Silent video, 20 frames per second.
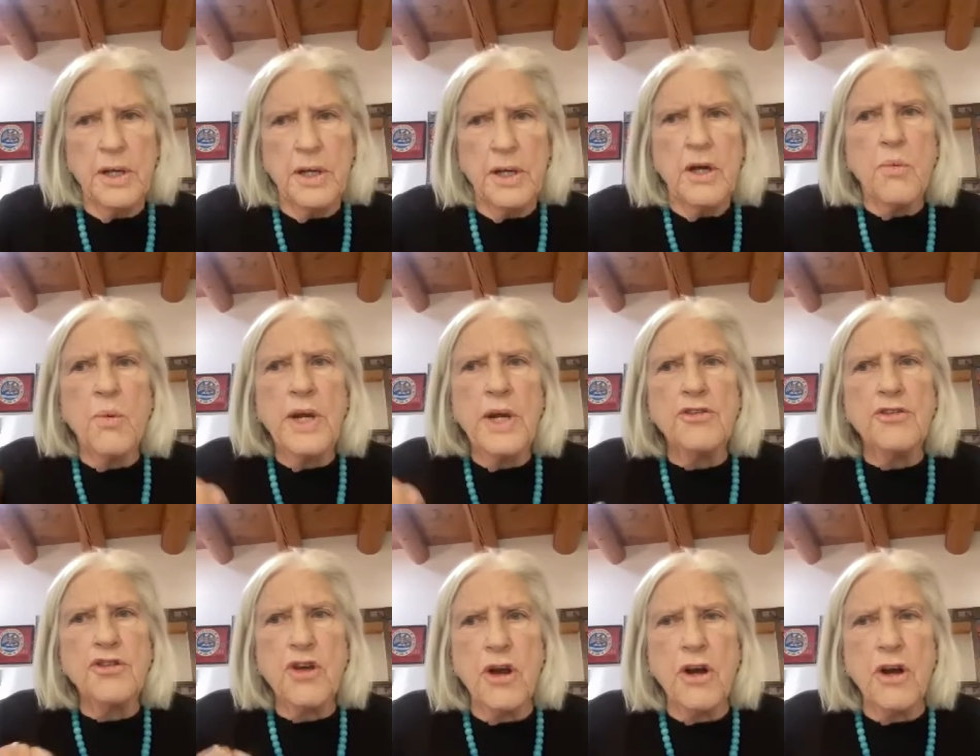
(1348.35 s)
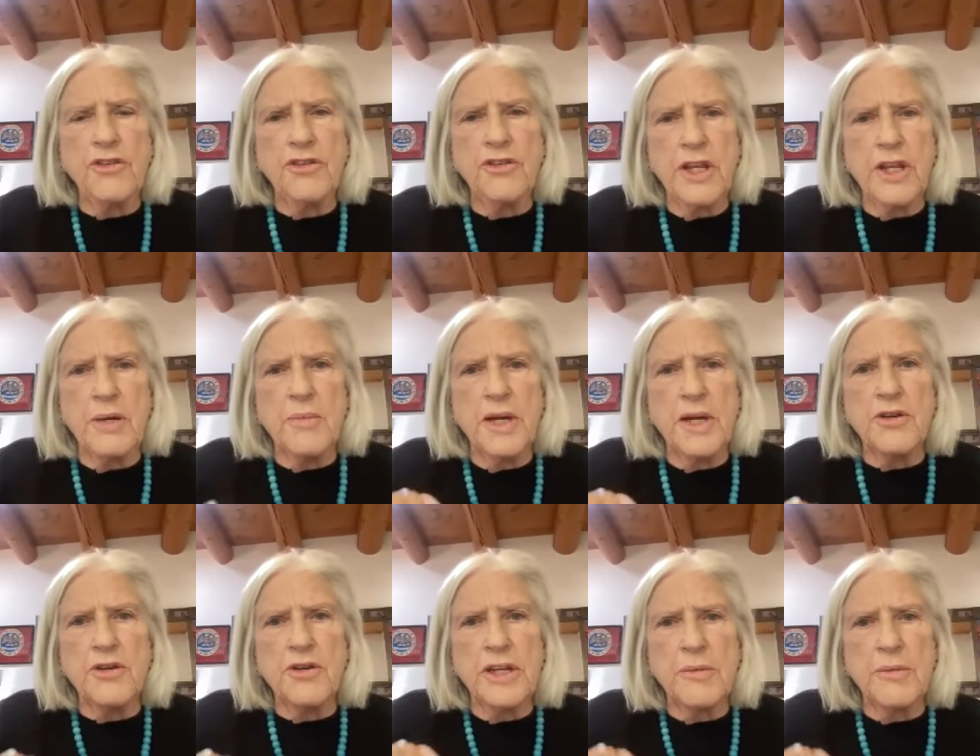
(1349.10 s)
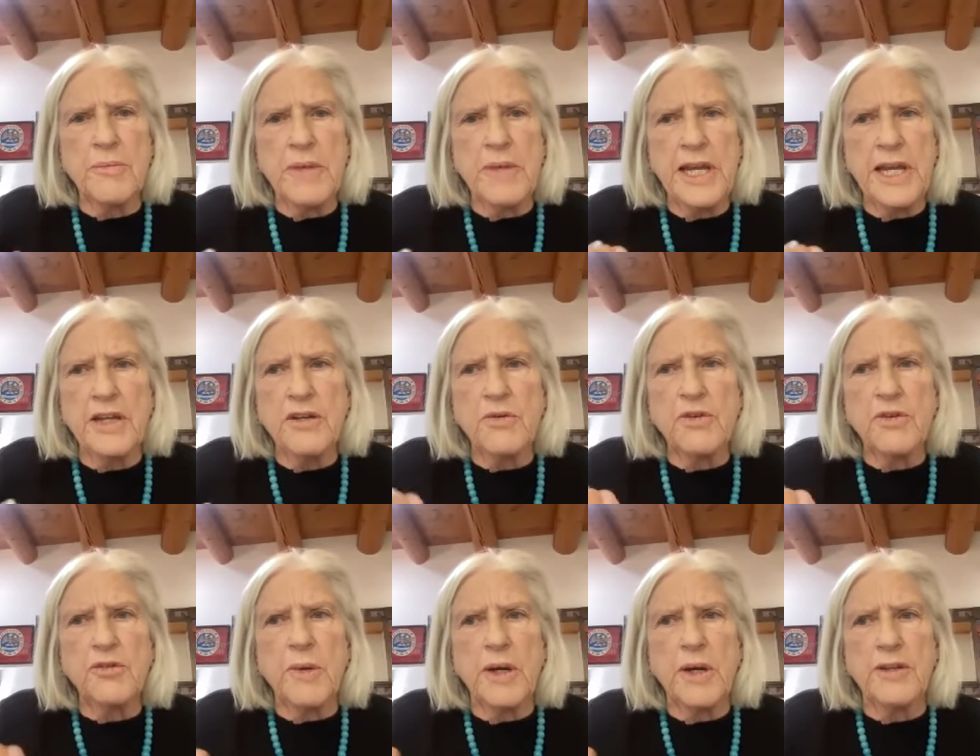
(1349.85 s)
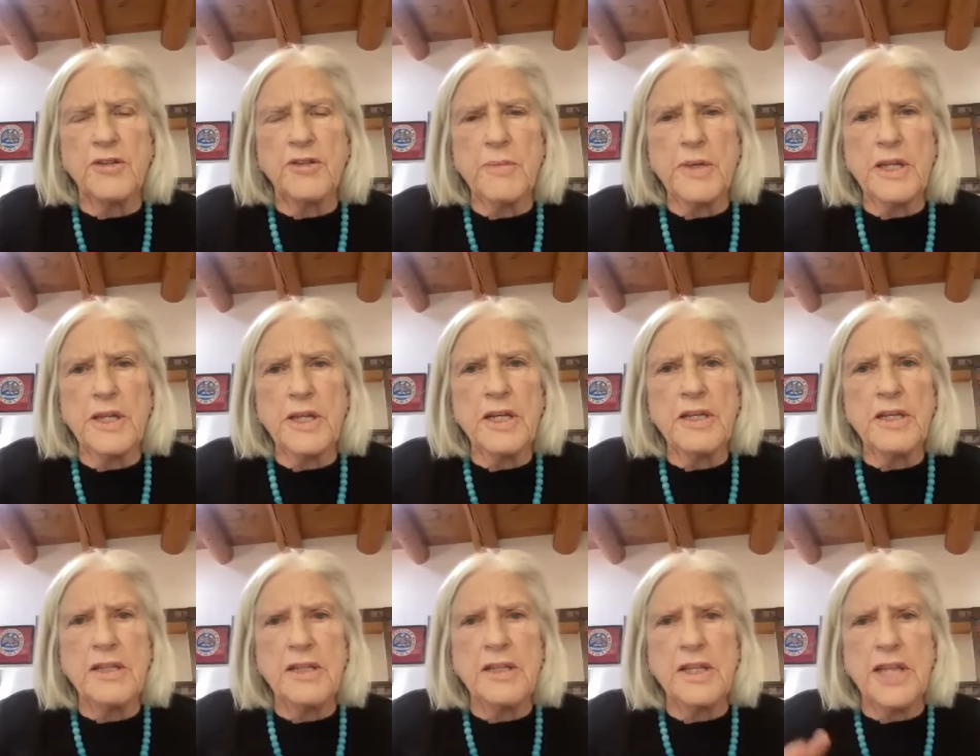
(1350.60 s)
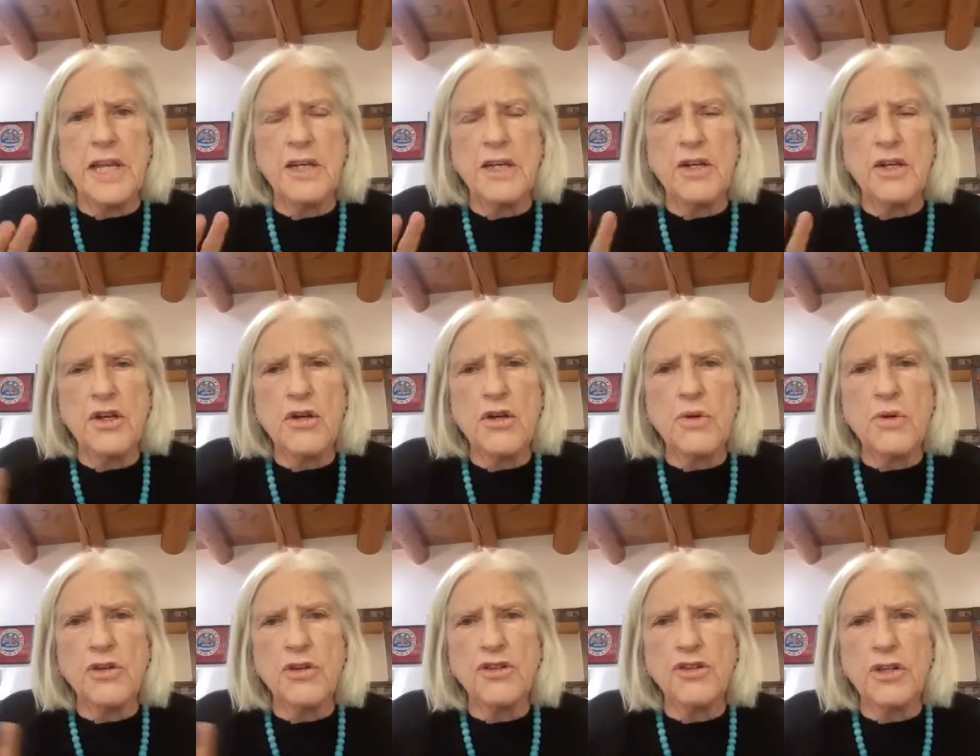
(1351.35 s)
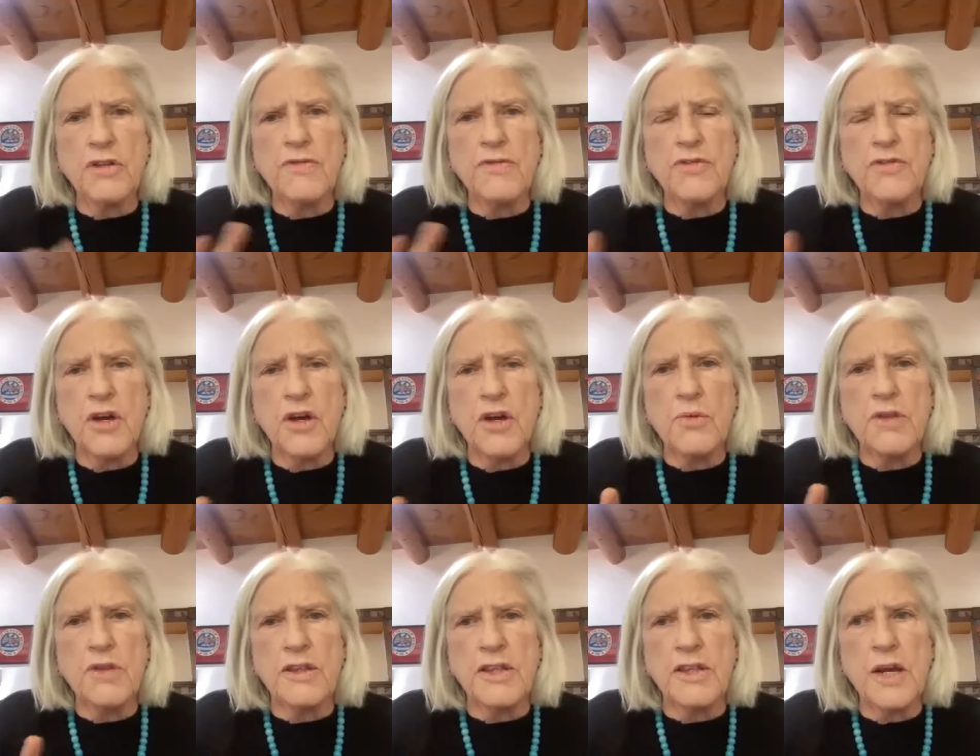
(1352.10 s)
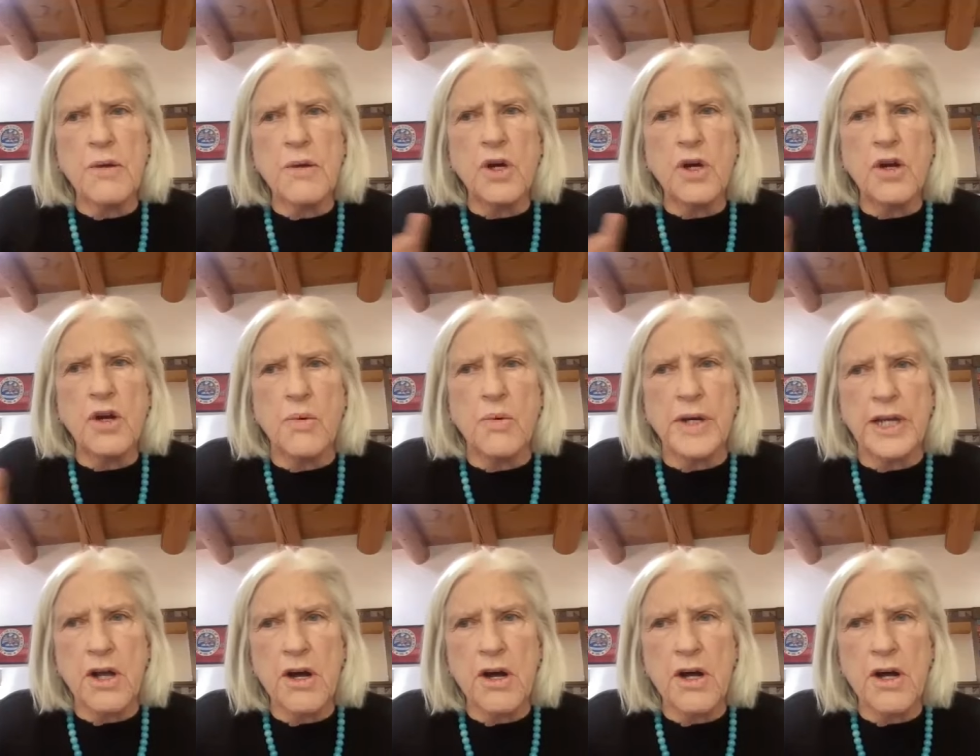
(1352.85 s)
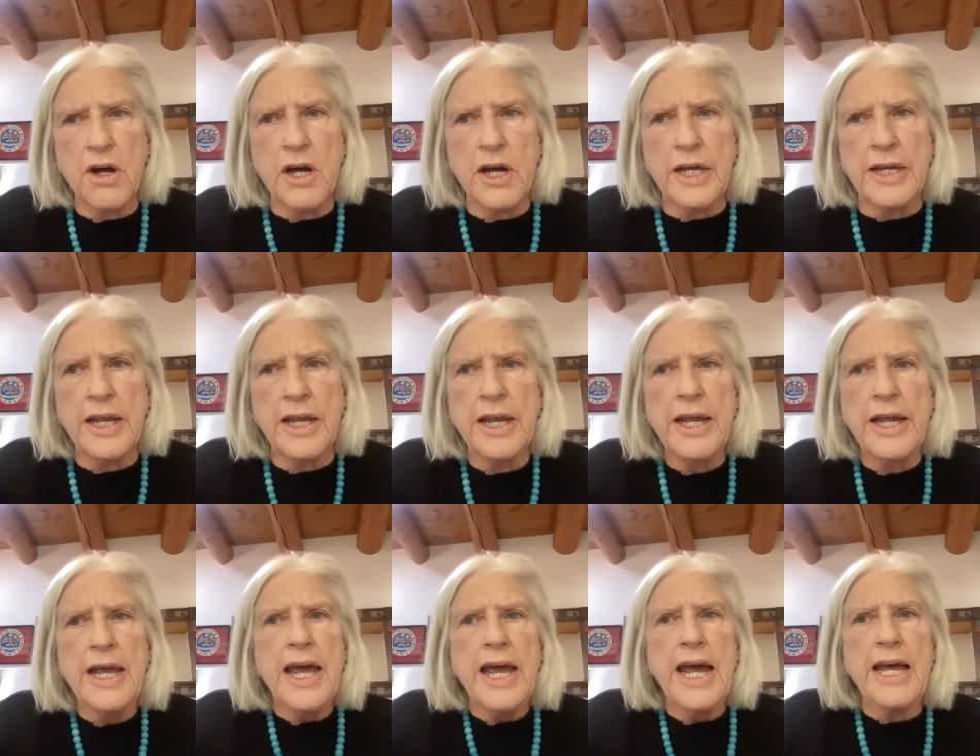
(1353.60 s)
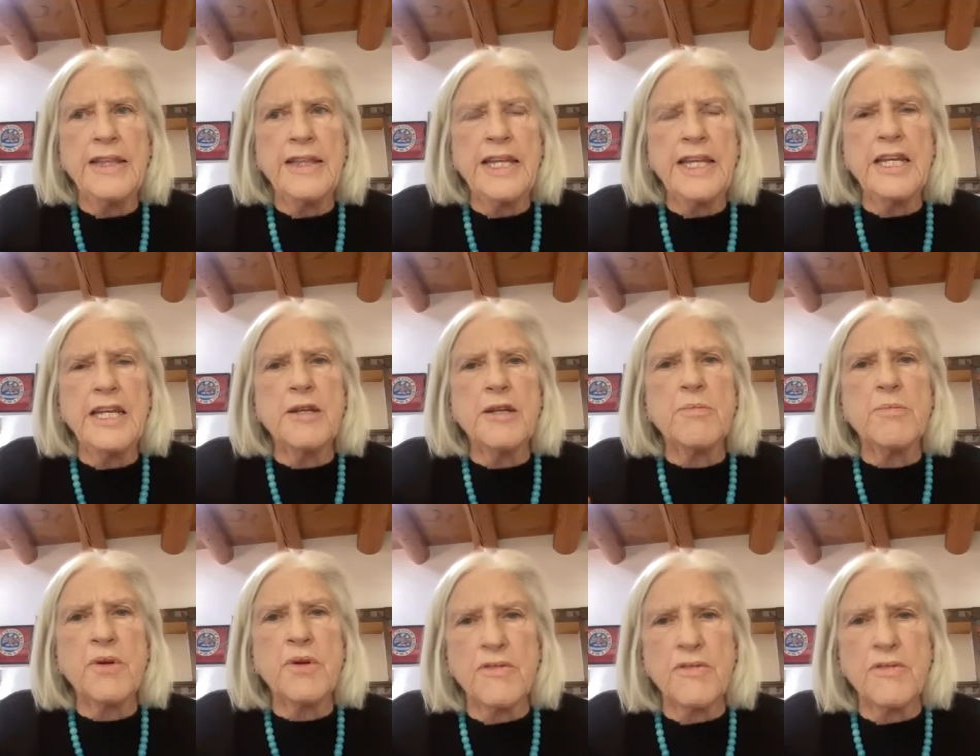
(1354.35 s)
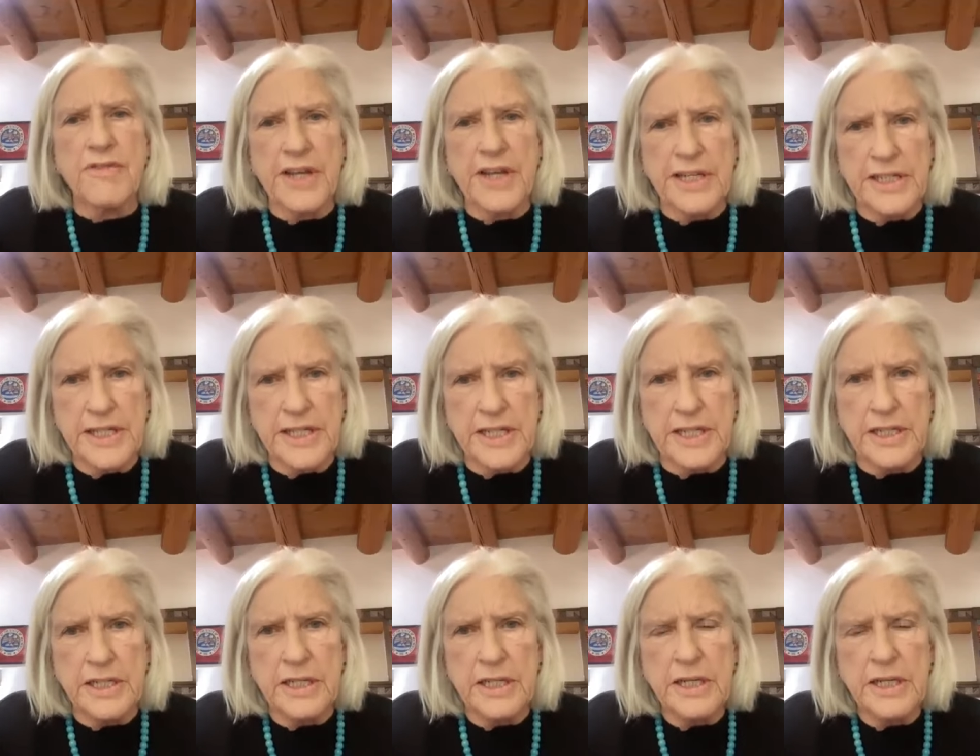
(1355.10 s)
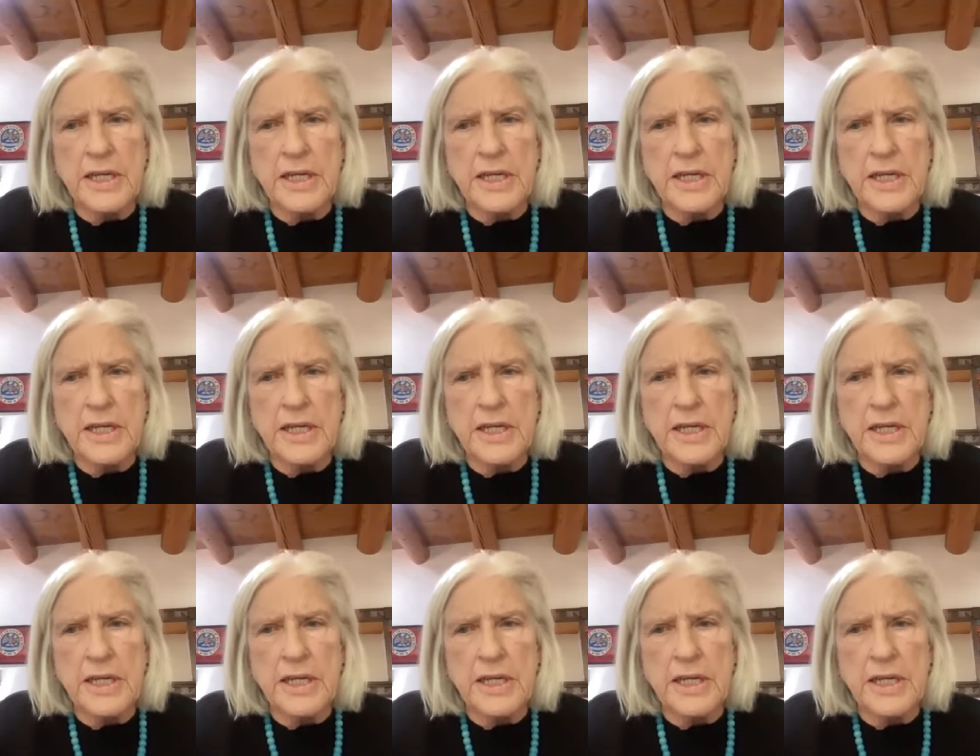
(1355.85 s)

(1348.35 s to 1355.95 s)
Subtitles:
We charged them under command responsibility that they knew or should have known that they were going on and they didn't prevent it.